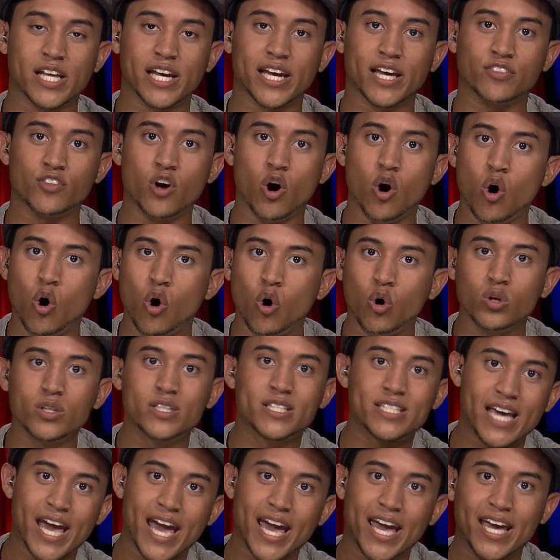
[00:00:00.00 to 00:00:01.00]
Like the whole
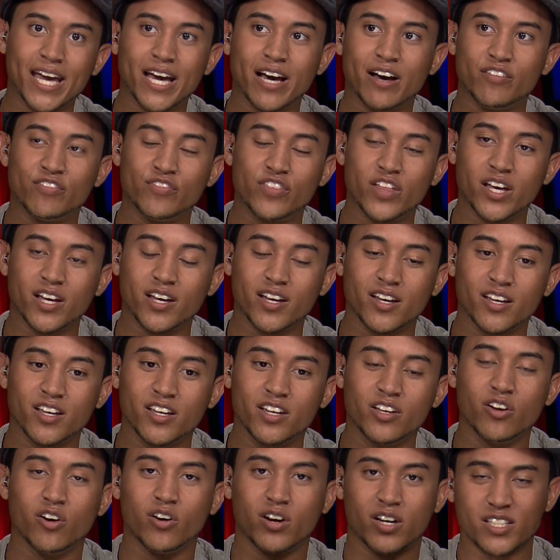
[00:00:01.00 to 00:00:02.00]
day of,
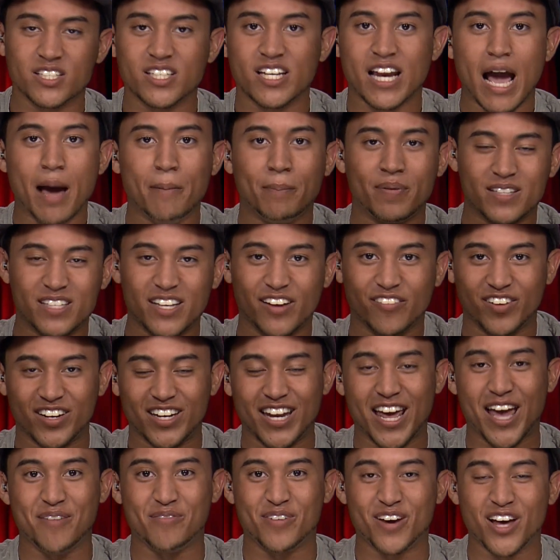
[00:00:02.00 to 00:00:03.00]
you know, because it happens every
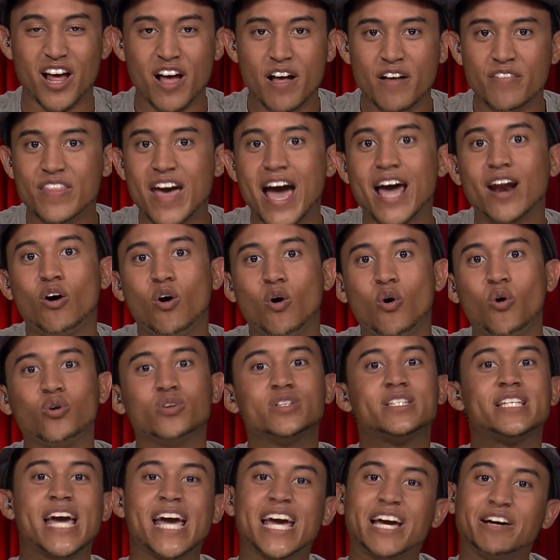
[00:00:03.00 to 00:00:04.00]
day, but that
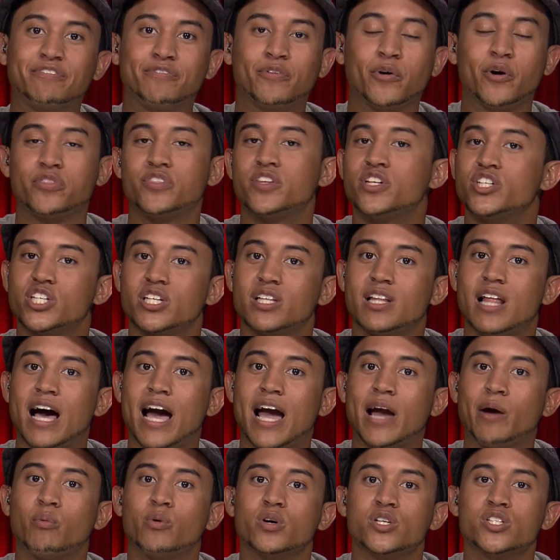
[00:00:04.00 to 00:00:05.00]
whole day of Fourth of
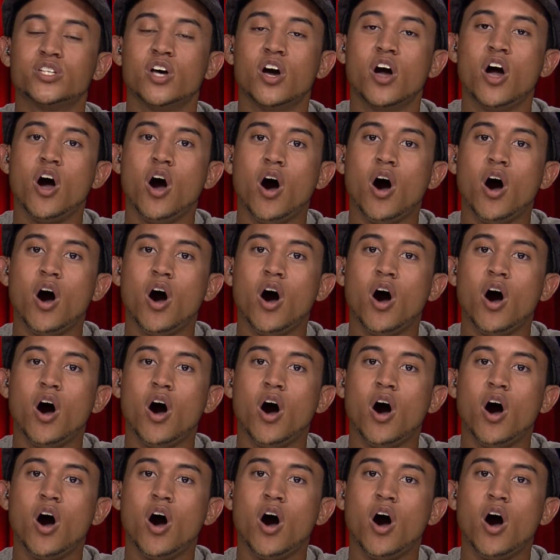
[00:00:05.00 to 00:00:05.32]
July was